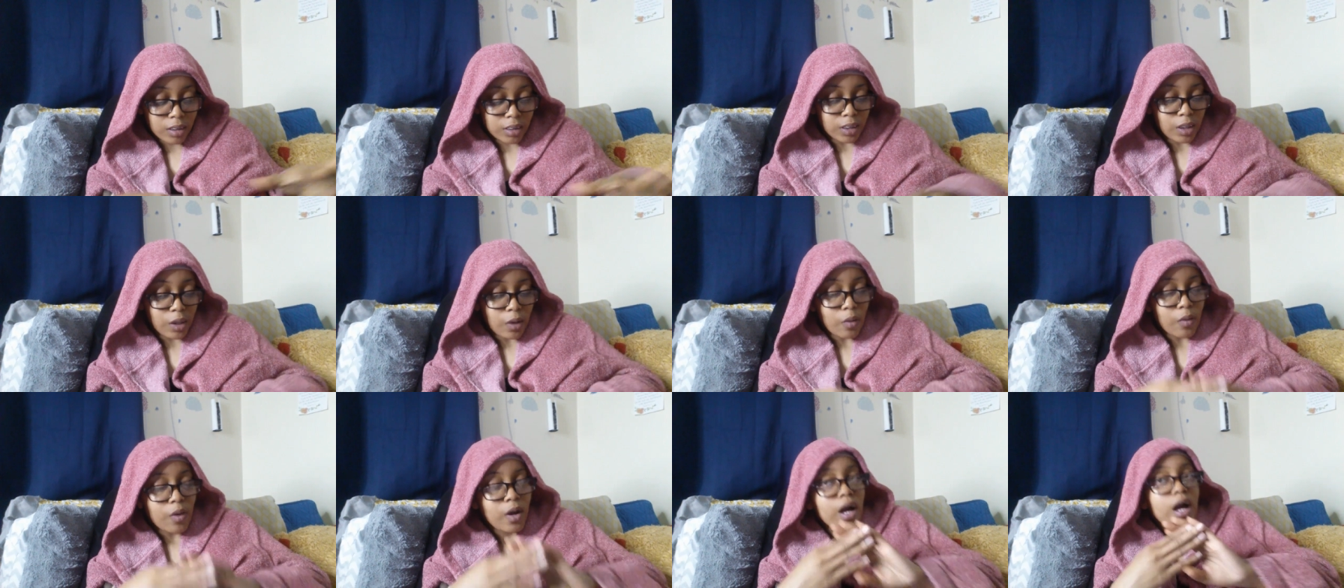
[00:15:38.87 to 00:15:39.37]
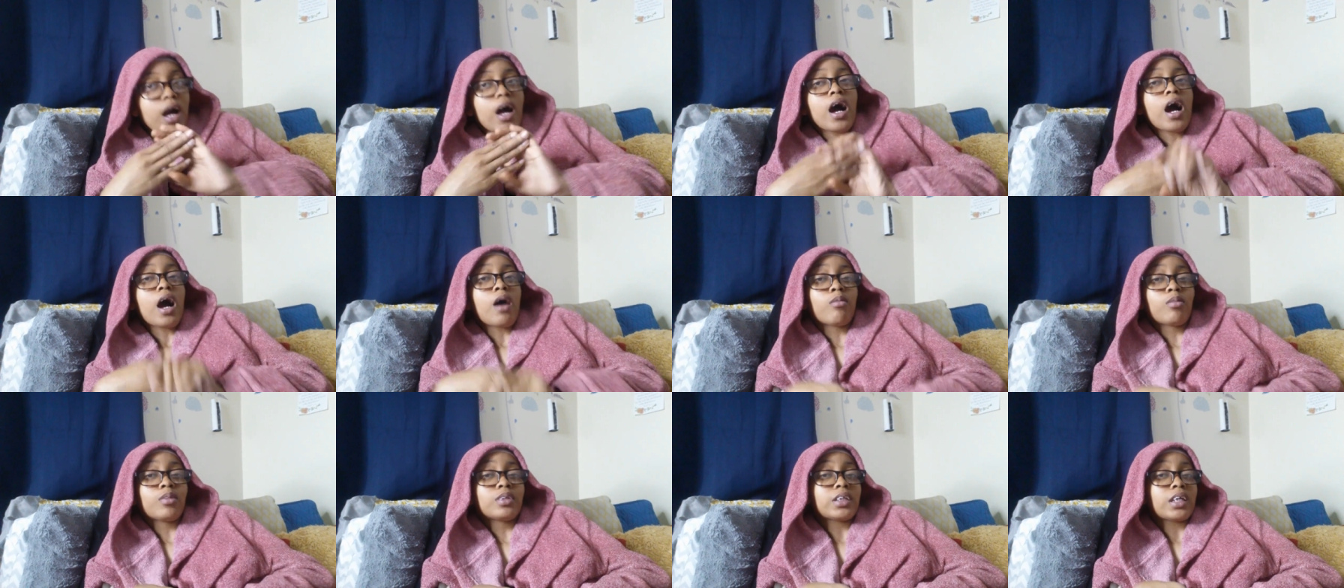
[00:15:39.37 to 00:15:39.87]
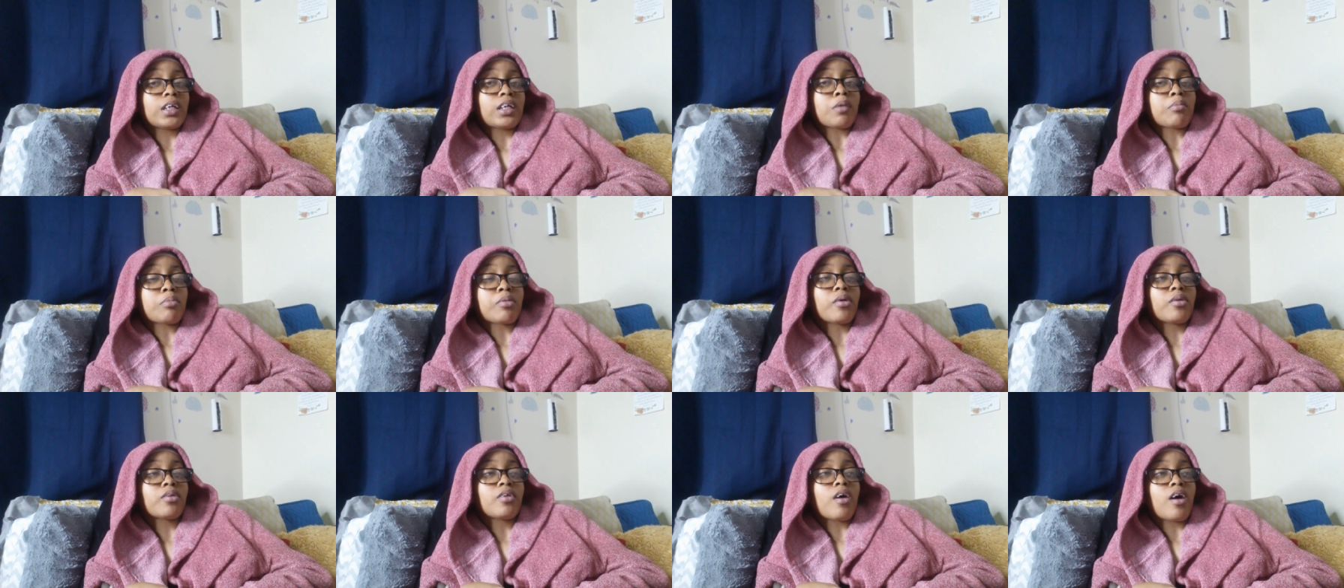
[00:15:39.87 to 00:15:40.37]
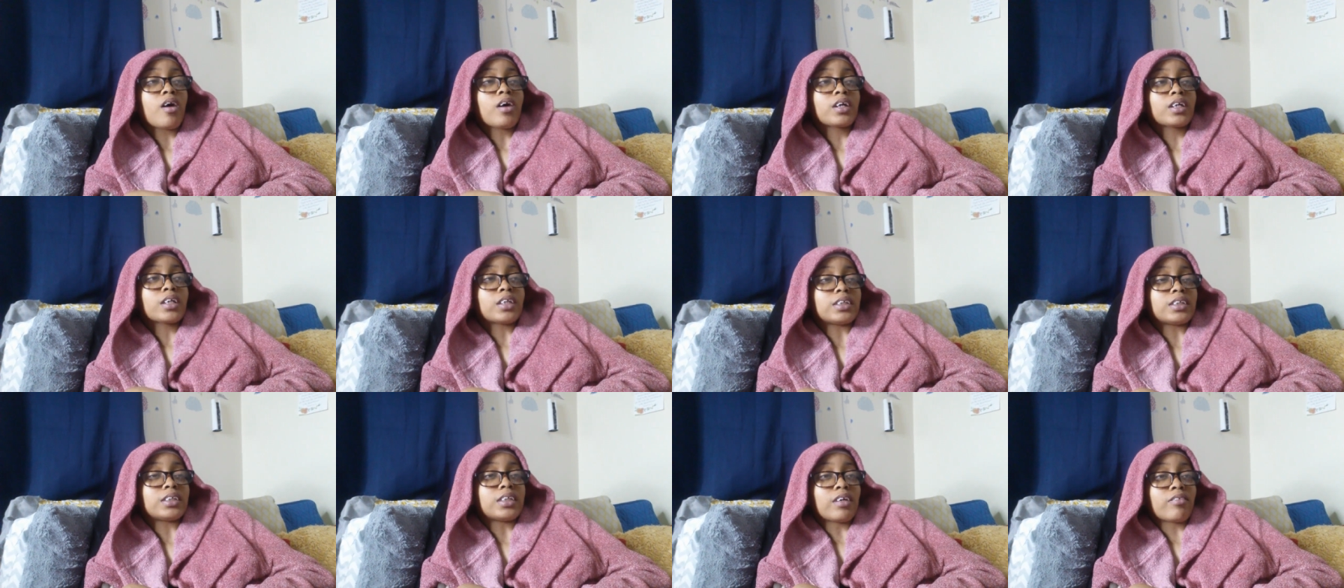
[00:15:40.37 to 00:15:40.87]
So, I will say that prologue
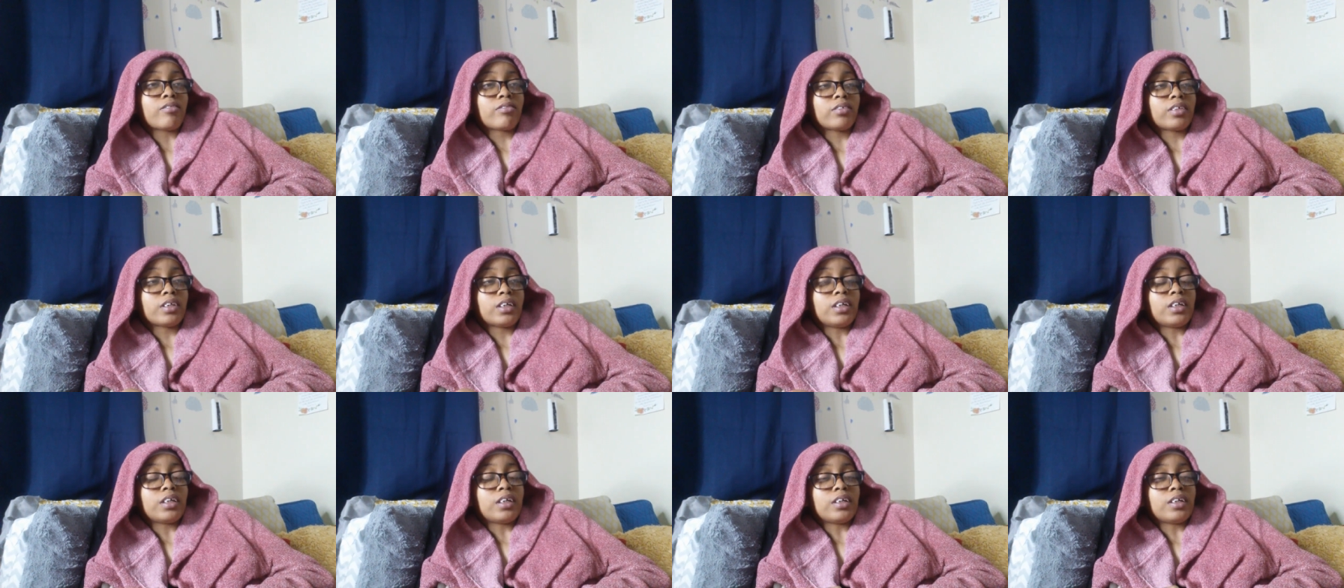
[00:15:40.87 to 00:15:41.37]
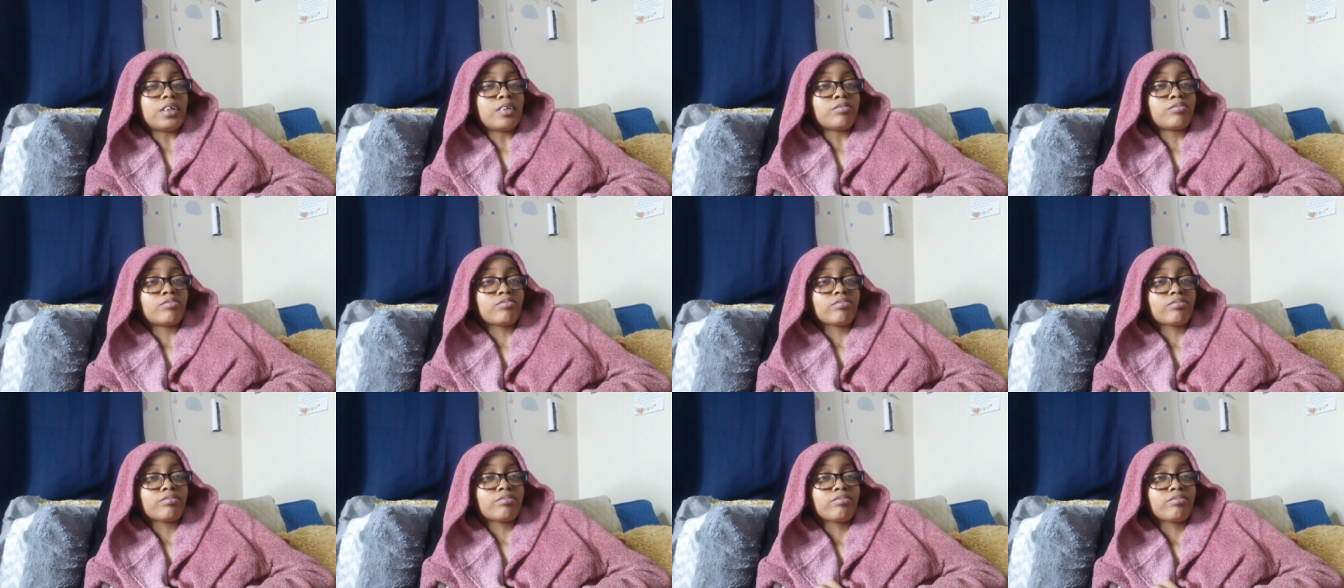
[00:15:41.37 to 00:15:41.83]
is definitely